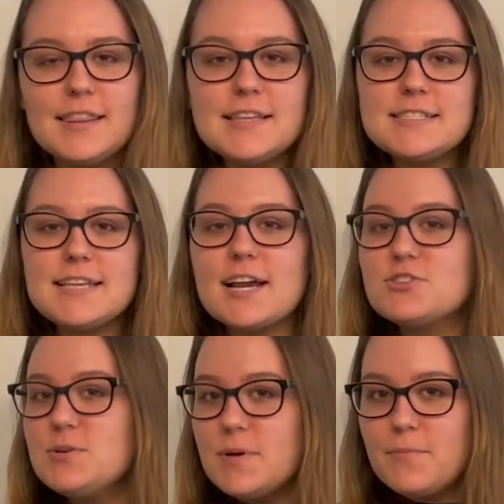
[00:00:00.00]
This has actually
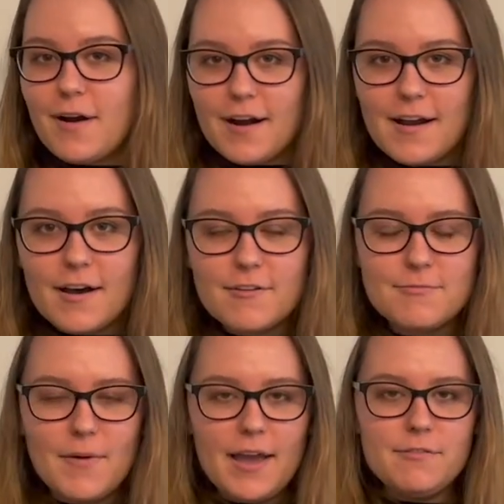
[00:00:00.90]
been part of
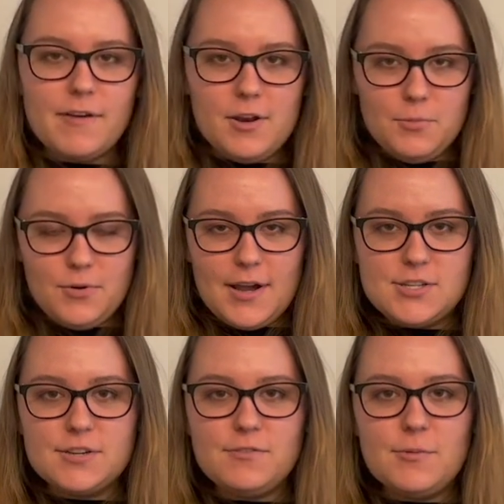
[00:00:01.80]
my final
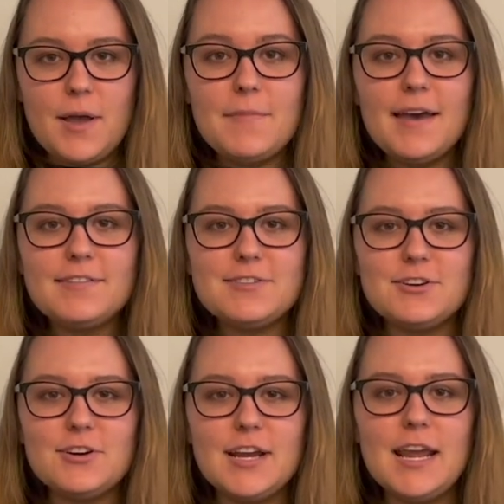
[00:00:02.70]
project for my math
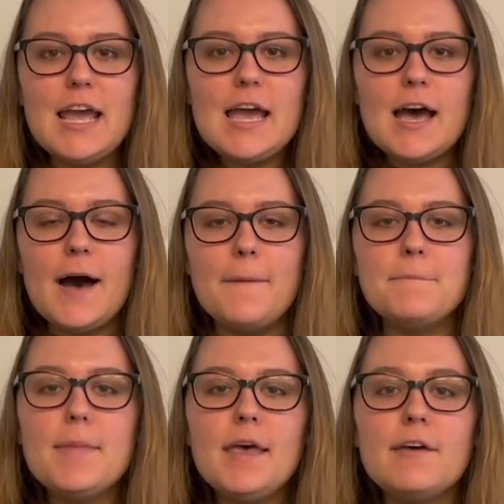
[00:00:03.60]
degree.
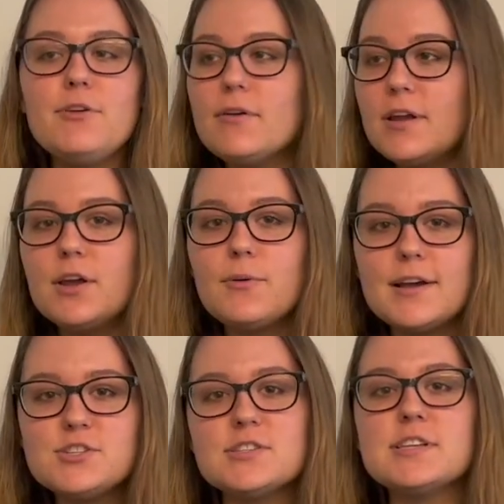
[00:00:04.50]
If you have any
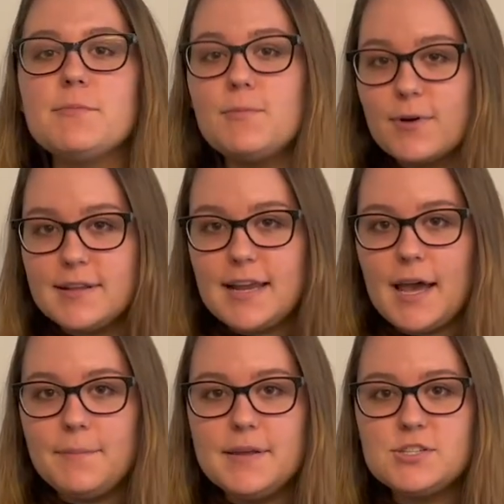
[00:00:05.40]
questions, I'd be more than
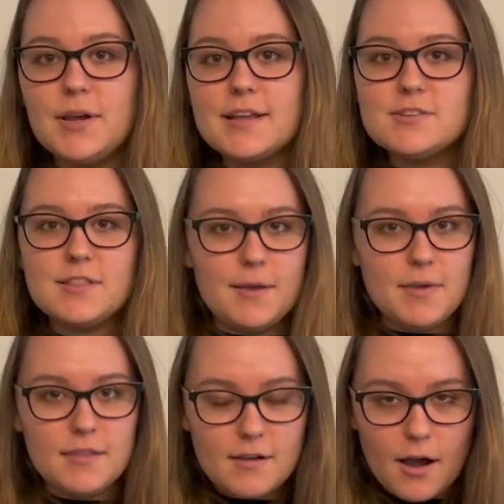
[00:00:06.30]
happy to answer them in the
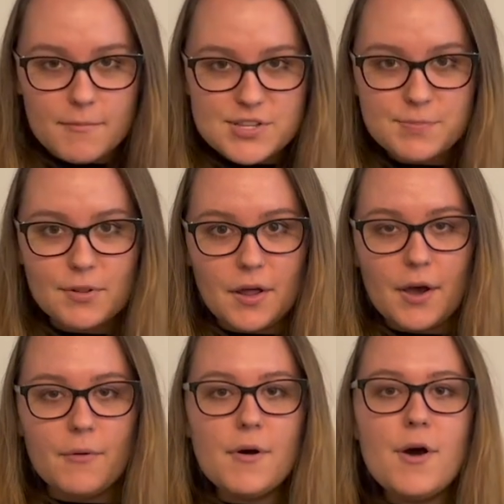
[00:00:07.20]
comments
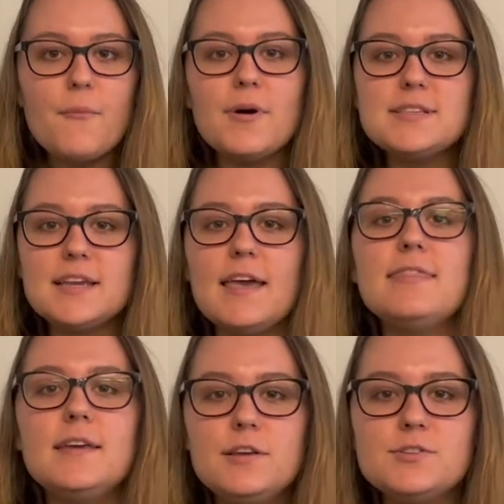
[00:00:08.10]
below. Once again,
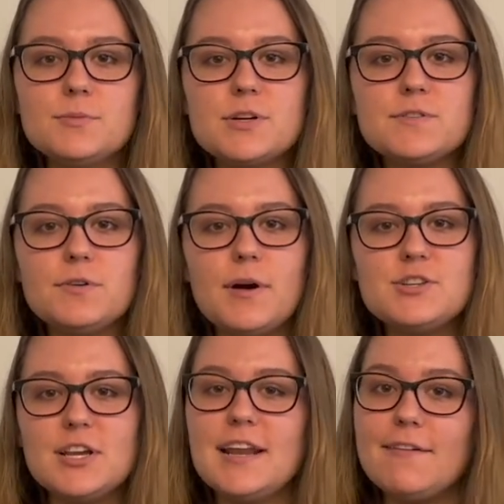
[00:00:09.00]
thank you so much for watching
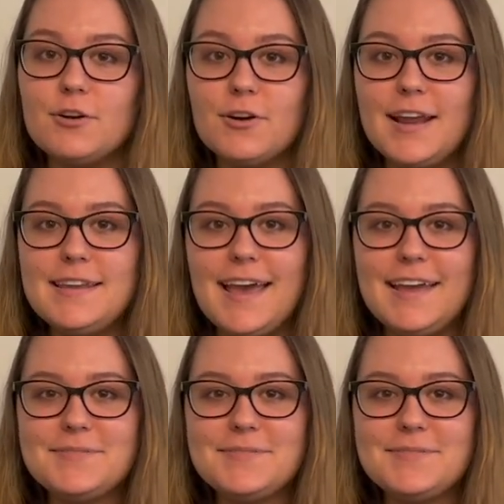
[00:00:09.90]
and have a great day.